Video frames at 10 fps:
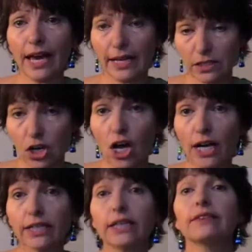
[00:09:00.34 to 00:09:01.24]

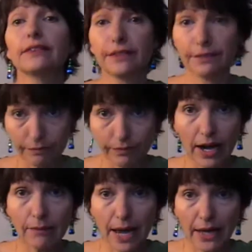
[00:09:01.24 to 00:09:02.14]
anxiety
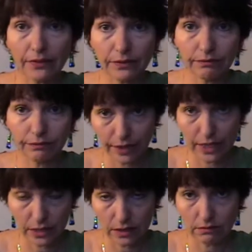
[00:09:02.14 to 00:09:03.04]
about
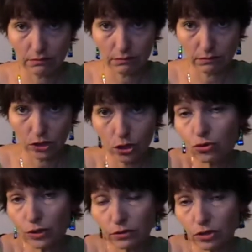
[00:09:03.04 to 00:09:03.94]
these
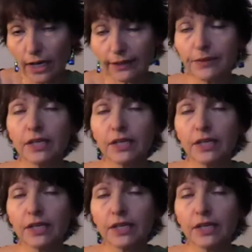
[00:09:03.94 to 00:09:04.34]
children crying.